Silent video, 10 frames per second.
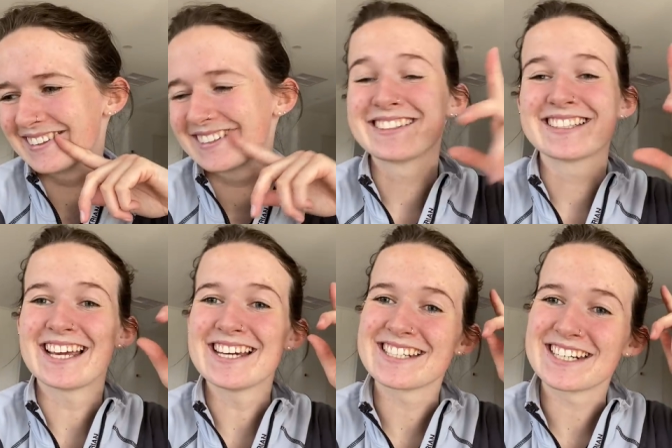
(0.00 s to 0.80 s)
So
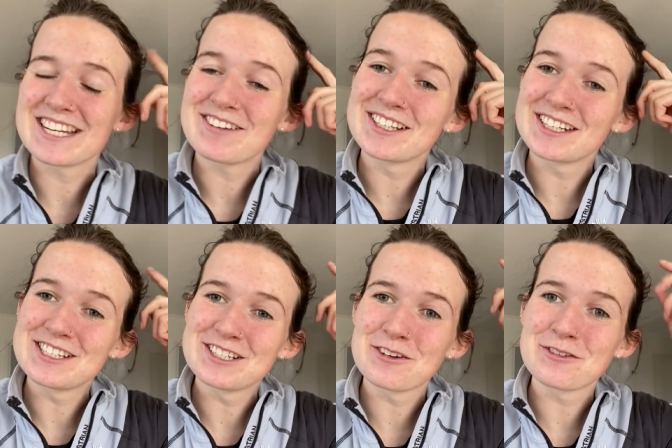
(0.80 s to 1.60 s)
delighted. Definitely
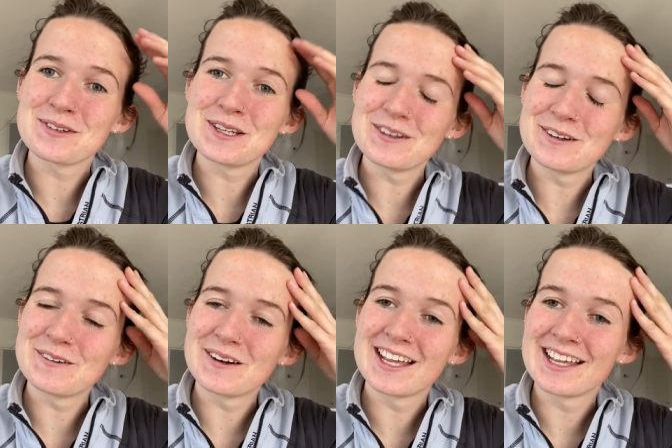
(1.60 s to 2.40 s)
going to do a
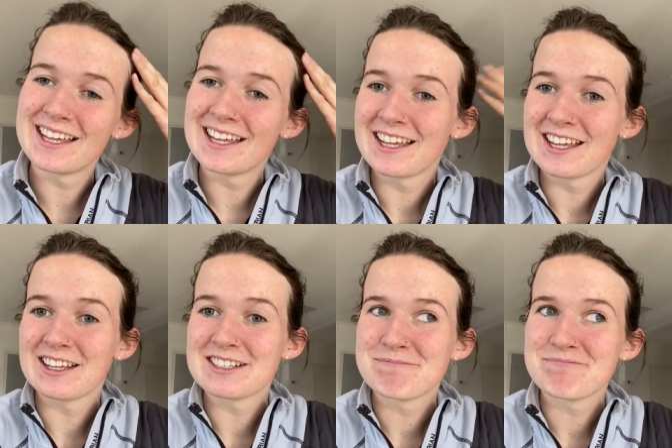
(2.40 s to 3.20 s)
few
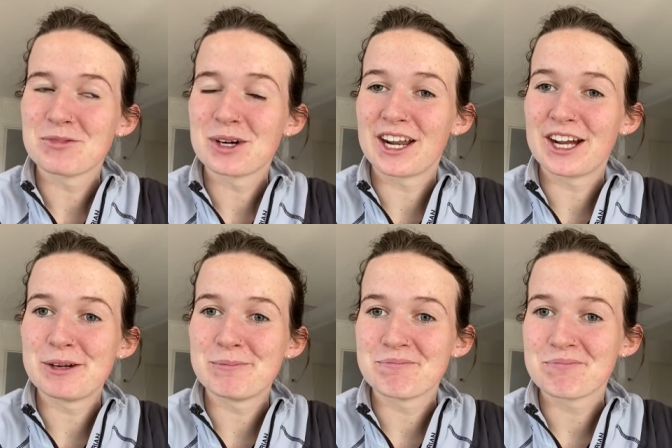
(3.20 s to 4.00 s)
when
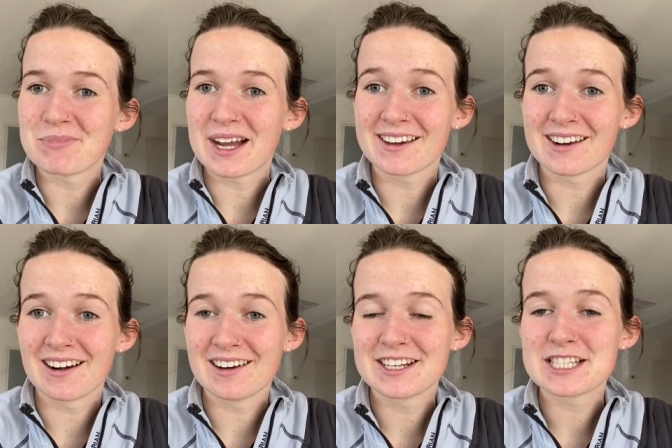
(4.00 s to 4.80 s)
I'm back in
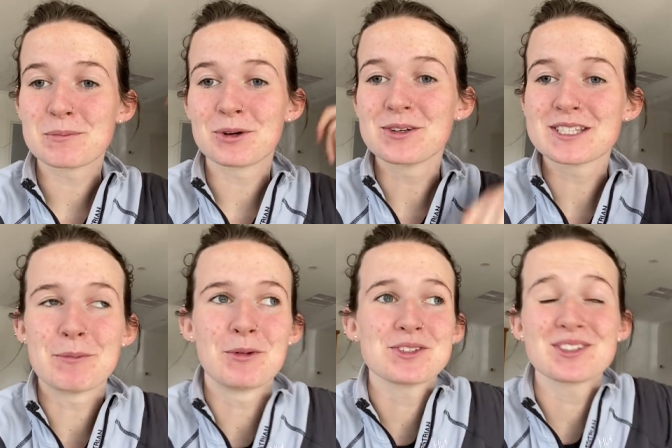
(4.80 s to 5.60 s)
Ireland, I suppose.
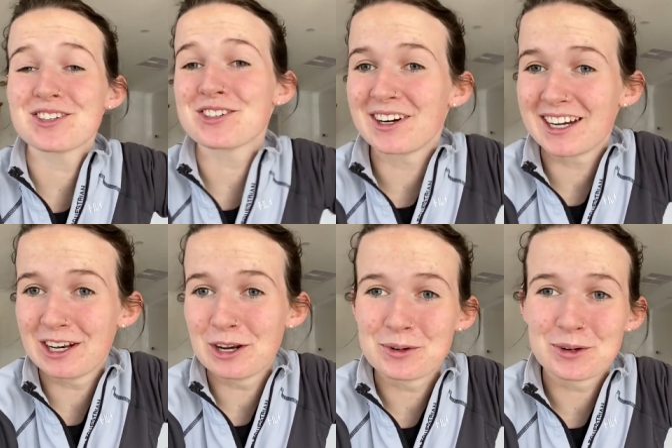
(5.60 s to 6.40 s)
I'm also going to try
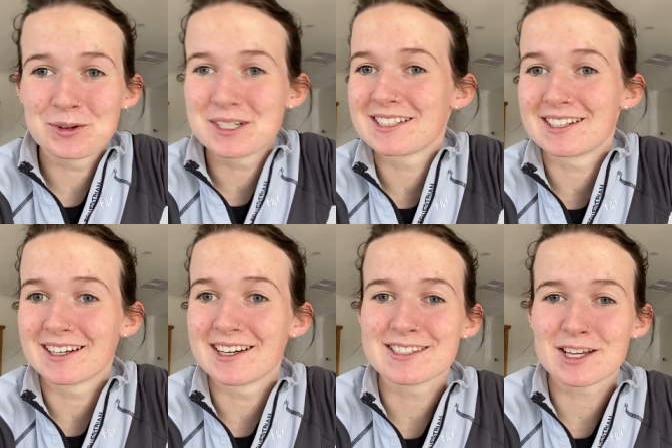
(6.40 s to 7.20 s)
and loan a horse here,
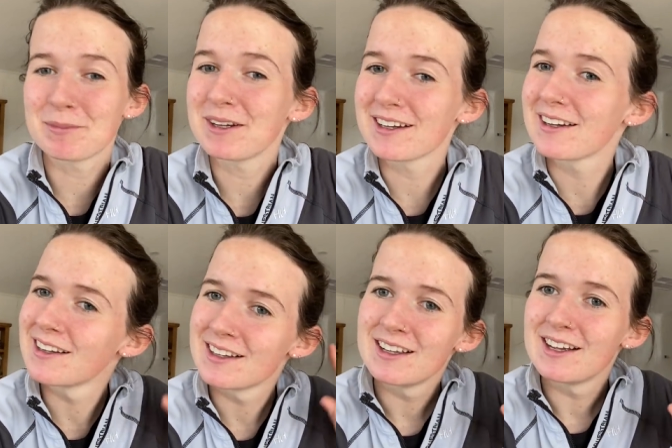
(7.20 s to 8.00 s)
guys. I'm
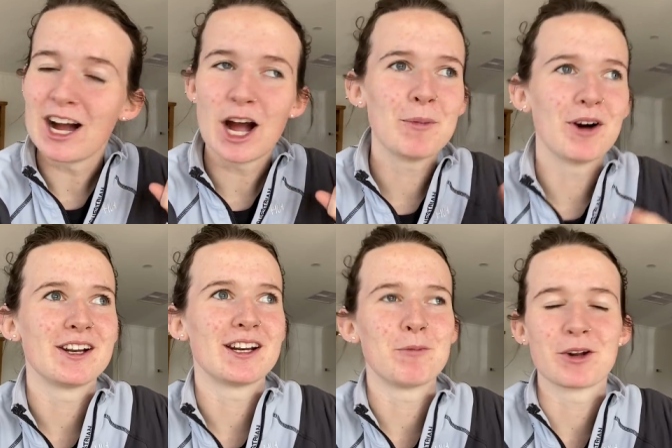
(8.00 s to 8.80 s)

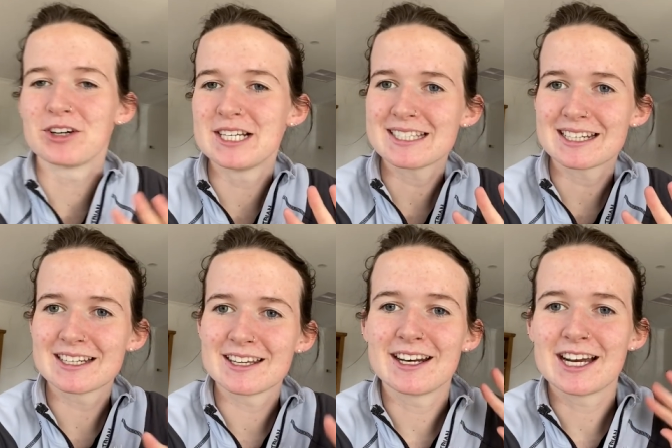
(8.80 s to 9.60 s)
on it. I'm like really
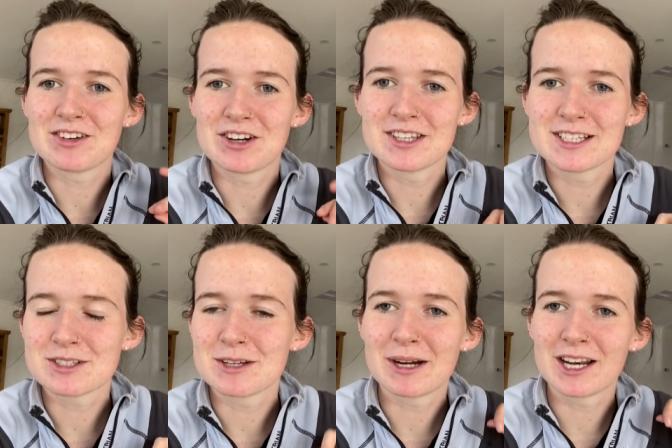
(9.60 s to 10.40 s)
settled in. I have everything
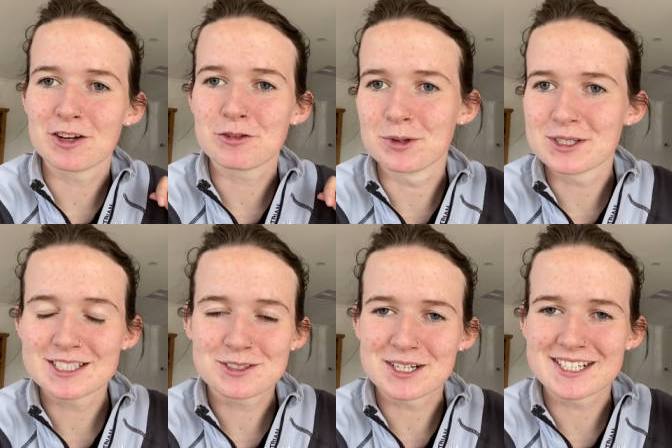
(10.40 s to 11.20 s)
in my life
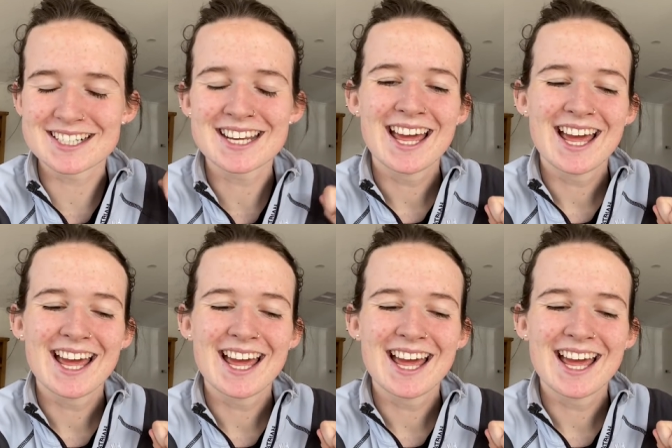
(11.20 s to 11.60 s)
mostly sorted.